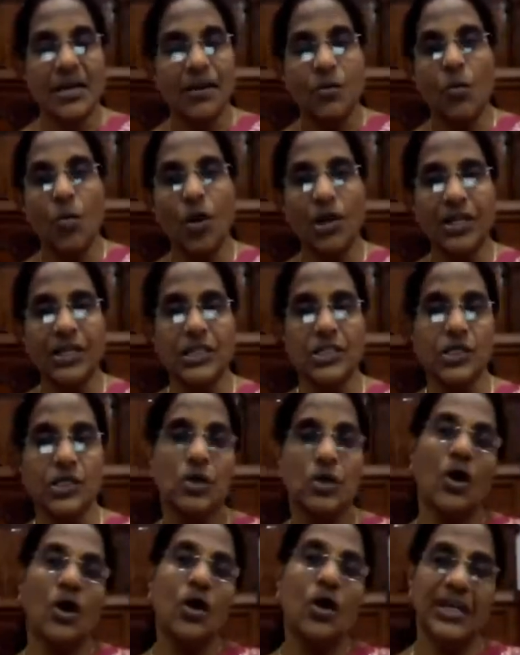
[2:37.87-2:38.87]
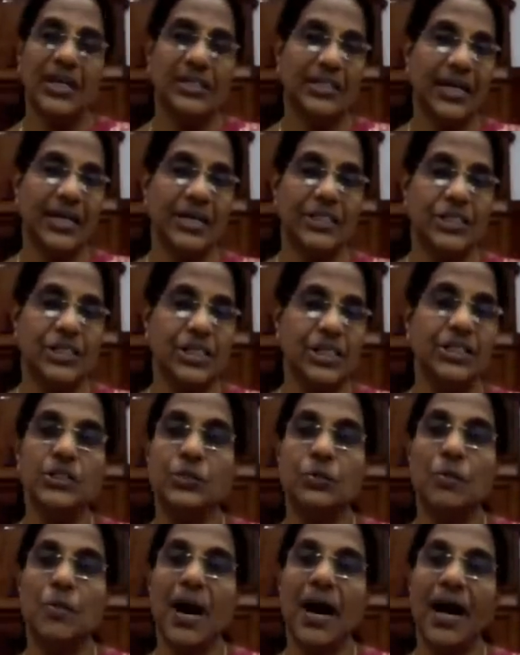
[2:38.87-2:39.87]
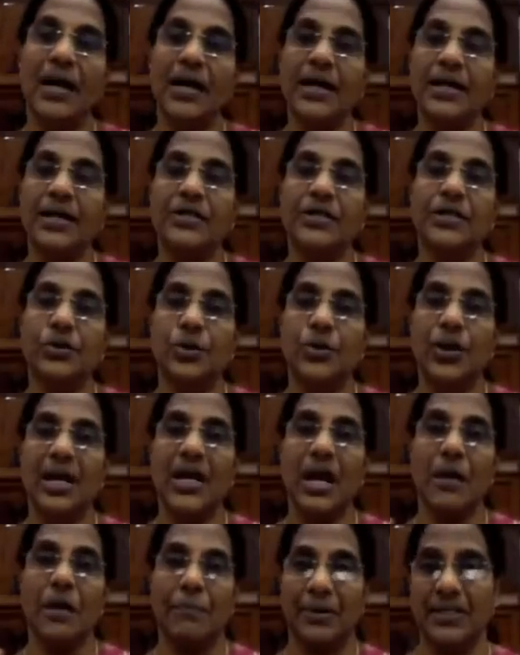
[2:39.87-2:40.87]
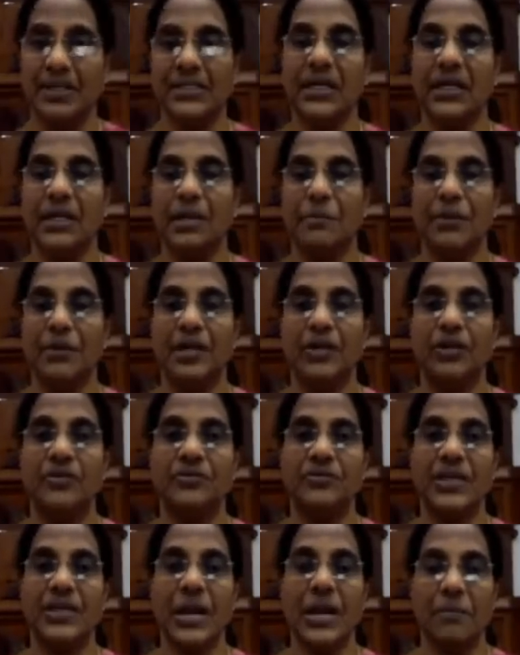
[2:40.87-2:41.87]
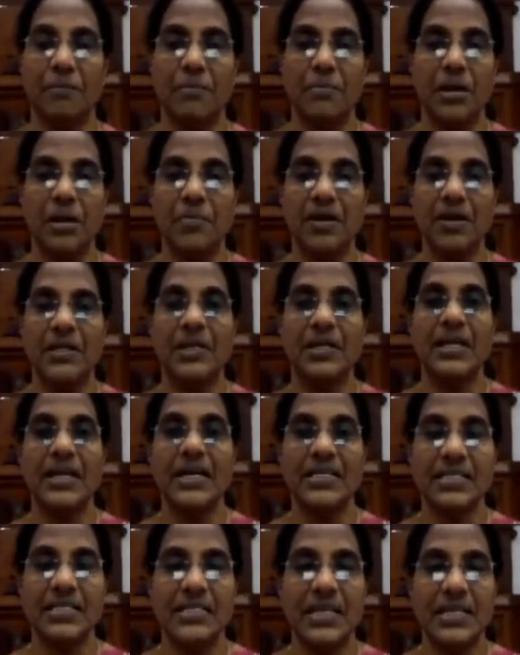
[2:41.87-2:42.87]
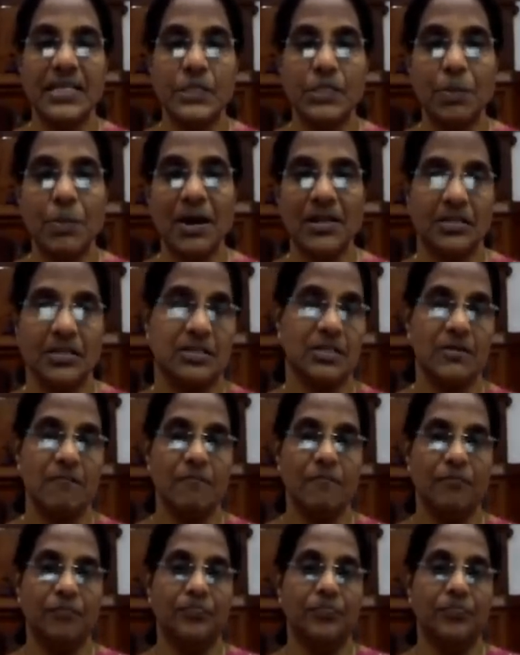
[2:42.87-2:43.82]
what is your intention to buy during a particular period of time, maybe in the next 6 months?